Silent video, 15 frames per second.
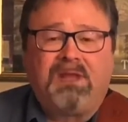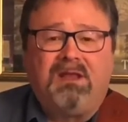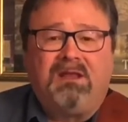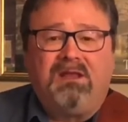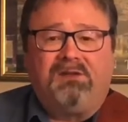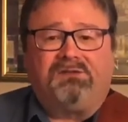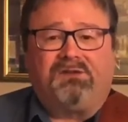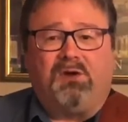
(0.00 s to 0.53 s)

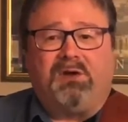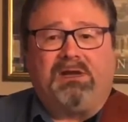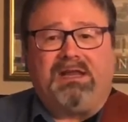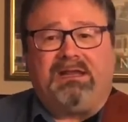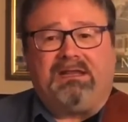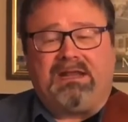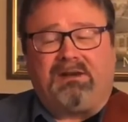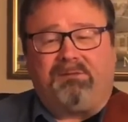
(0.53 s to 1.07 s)
So
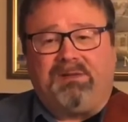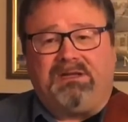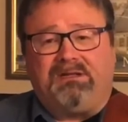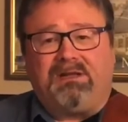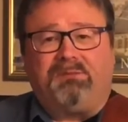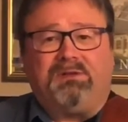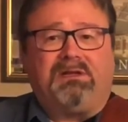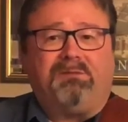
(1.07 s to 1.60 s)
again, that'll be
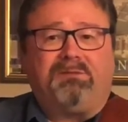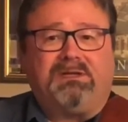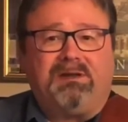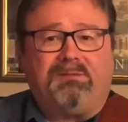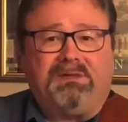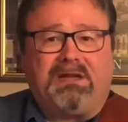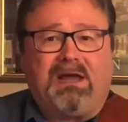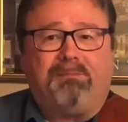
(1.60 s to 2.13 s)

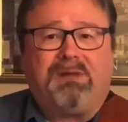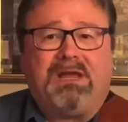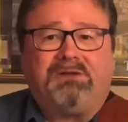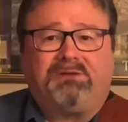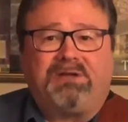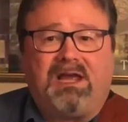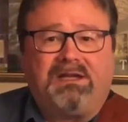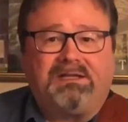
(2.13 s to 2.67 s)

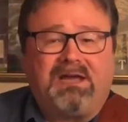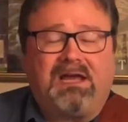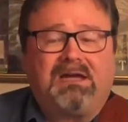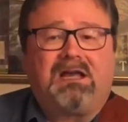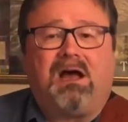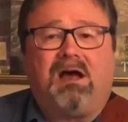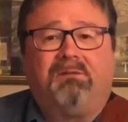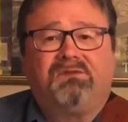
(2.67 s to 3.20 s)

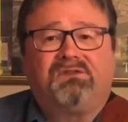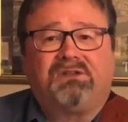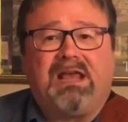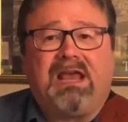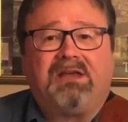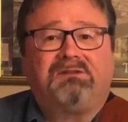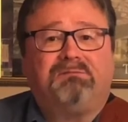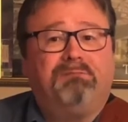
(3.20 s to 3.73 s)

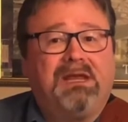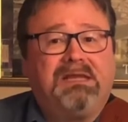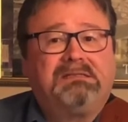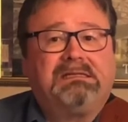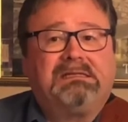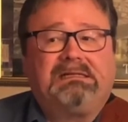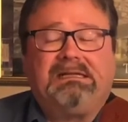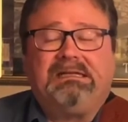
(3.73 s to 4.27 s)

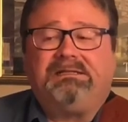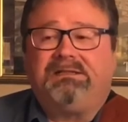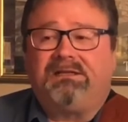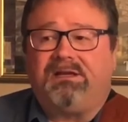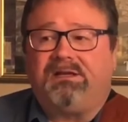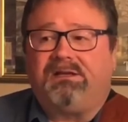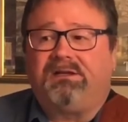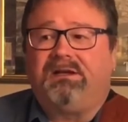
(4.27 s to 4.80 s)
www.patreon.com/basically
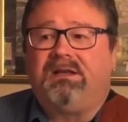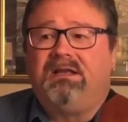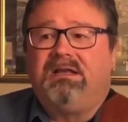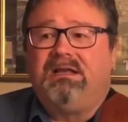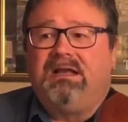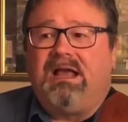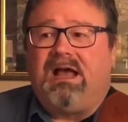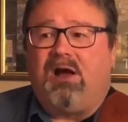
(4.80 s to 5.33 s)
Doug.
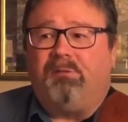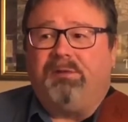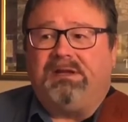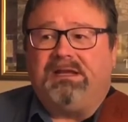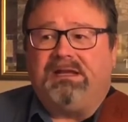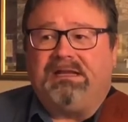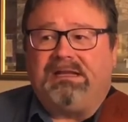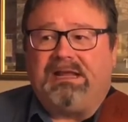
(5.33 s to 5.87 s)
I'll be
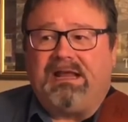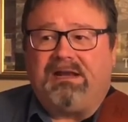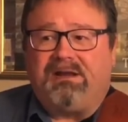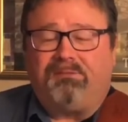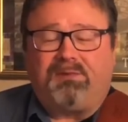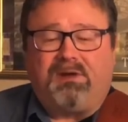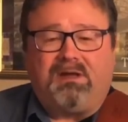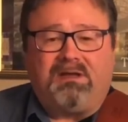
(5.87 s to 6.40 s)
getting that
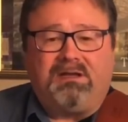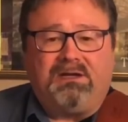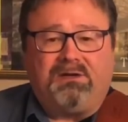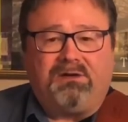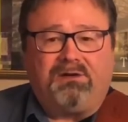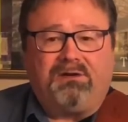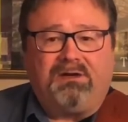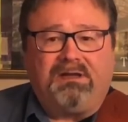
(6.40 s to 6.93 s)
up
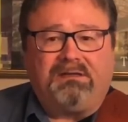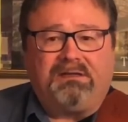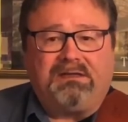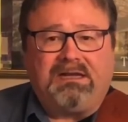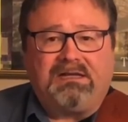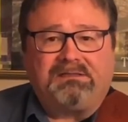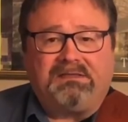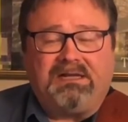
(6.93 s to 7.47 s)
here in the
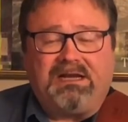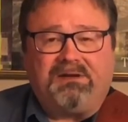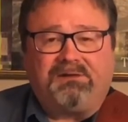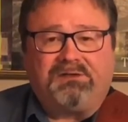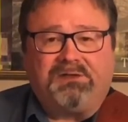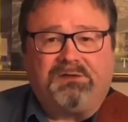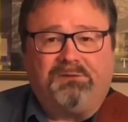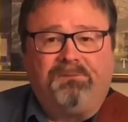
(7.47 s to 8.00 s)
next day or
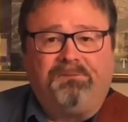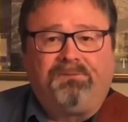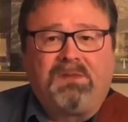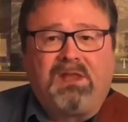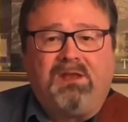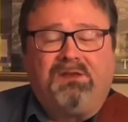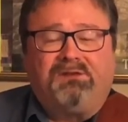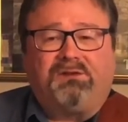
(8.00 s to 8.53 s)
two.
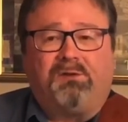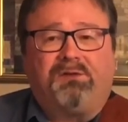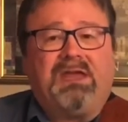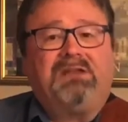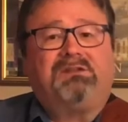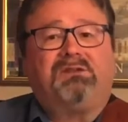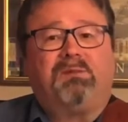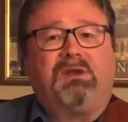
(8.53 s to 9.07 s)
So
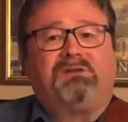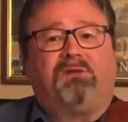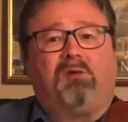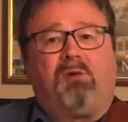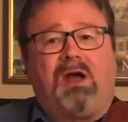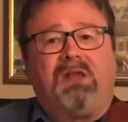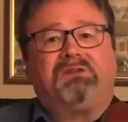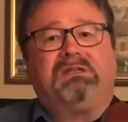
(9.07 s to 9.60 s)
thanks so much for
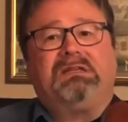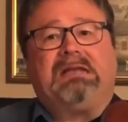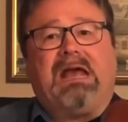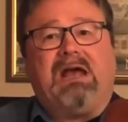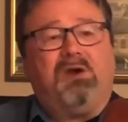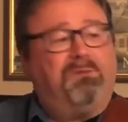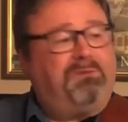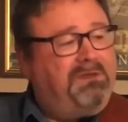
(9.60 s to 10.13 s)
watching. I
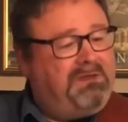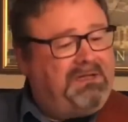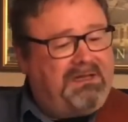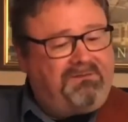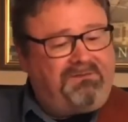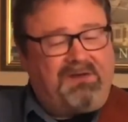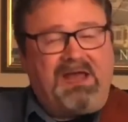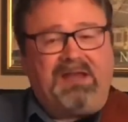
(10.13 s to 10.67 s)
hope you did
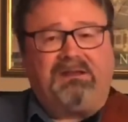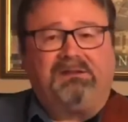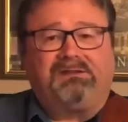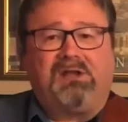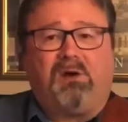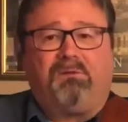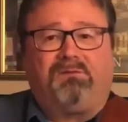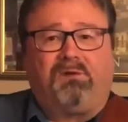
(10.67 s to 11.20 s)
find this
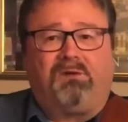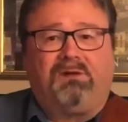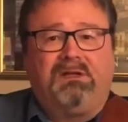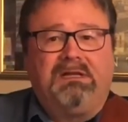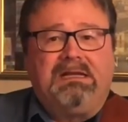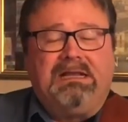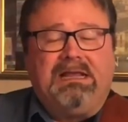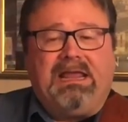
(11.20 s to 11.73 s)
helpful,
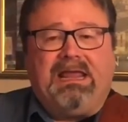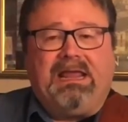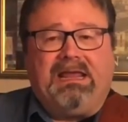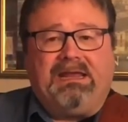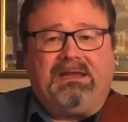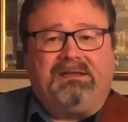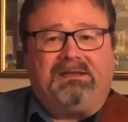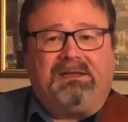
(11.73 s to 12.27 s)

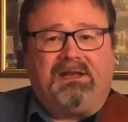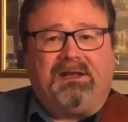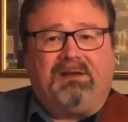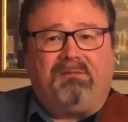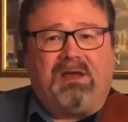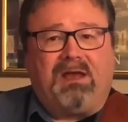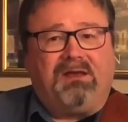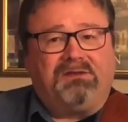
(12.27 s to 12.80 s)
and
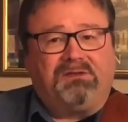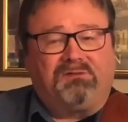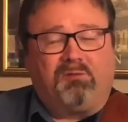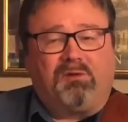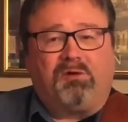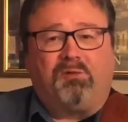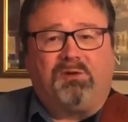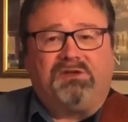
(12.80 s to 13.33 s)
I just
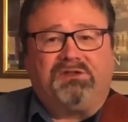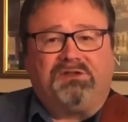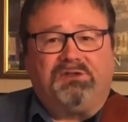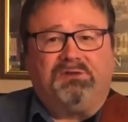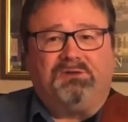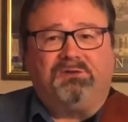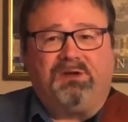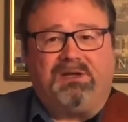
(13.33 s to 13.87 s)
want to wish
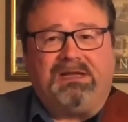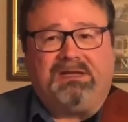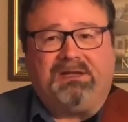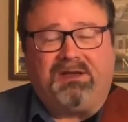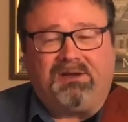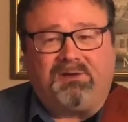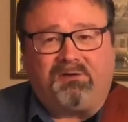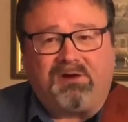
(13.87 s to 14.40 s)
you
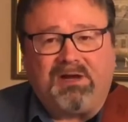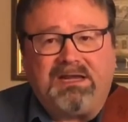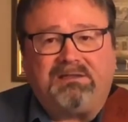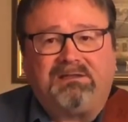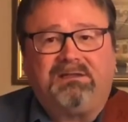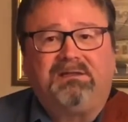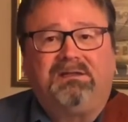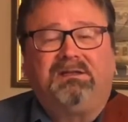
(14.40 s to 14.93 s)
a
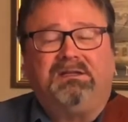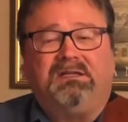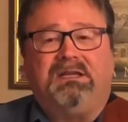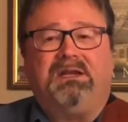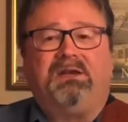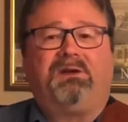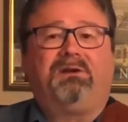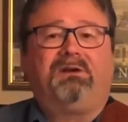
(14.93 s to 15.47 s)
great
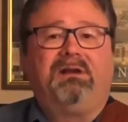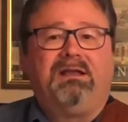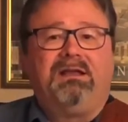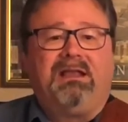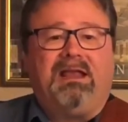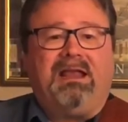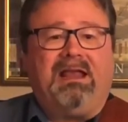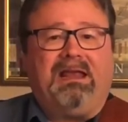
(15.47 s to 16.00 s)
year,
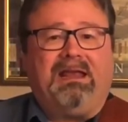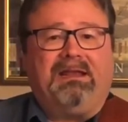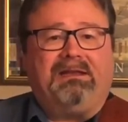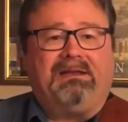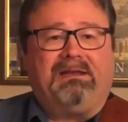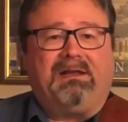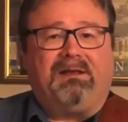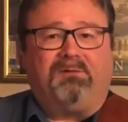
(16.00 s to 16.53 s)
and
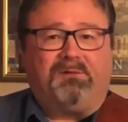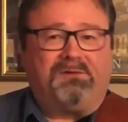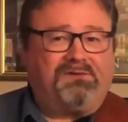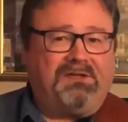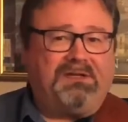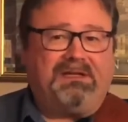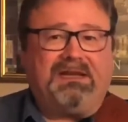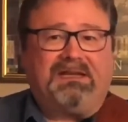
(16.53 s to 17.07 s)
we'll see
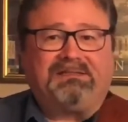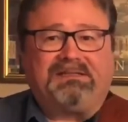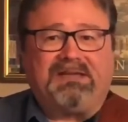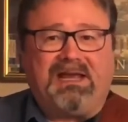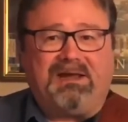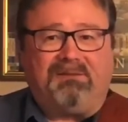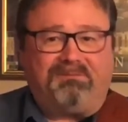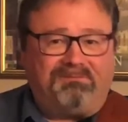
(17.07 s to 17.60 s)
you next
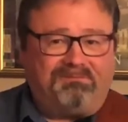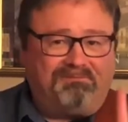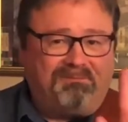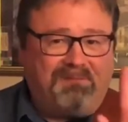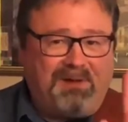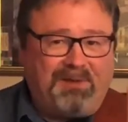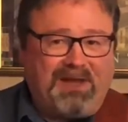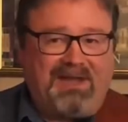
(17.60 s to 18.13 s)
time.
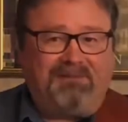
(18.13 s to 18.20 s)
Bye-bye.